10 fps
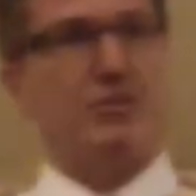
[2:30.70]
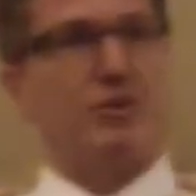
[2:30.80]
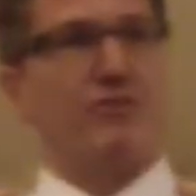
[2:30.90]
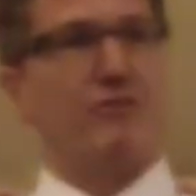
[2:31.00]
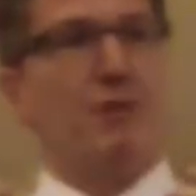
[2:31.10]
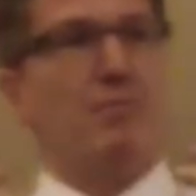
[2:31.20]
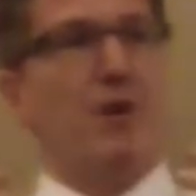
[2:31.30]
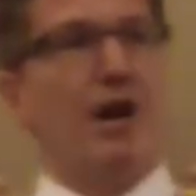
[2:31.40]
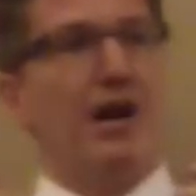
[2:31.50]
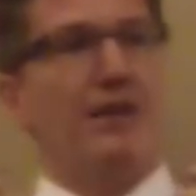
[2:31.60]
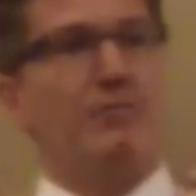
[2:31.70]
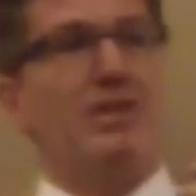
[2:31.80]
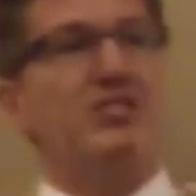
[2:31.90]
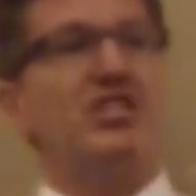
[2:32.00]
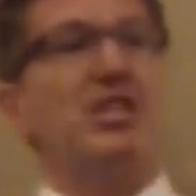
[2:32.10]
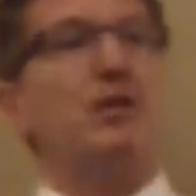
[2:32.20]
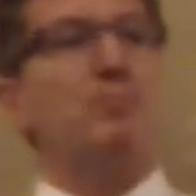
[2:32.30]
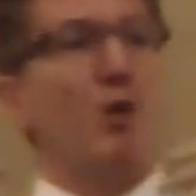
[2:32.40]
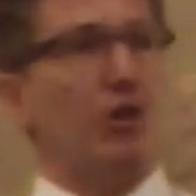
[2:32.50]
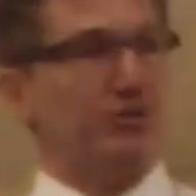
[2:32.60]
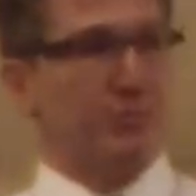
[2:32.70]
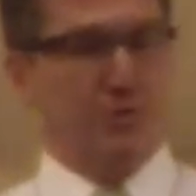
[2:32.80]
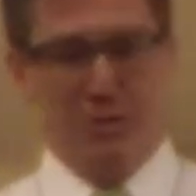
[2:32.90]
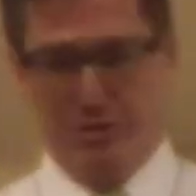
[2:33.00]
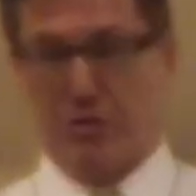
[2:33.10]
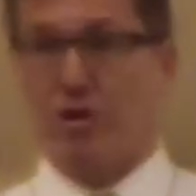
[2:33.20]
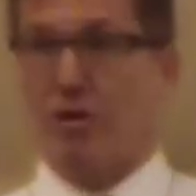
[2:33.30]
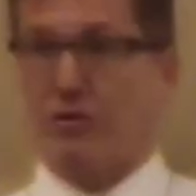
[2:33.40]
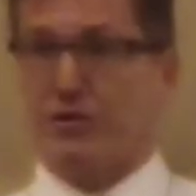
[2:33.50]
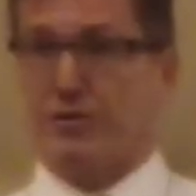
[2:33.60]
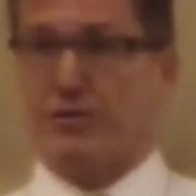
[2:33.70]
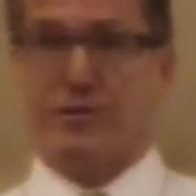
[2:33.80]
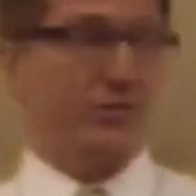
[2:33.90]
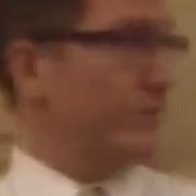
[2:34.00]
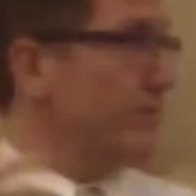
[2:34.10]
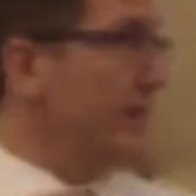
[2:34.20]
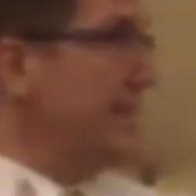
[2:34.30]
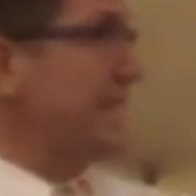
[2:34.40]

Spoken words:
sort of reaching multiple cultures, right?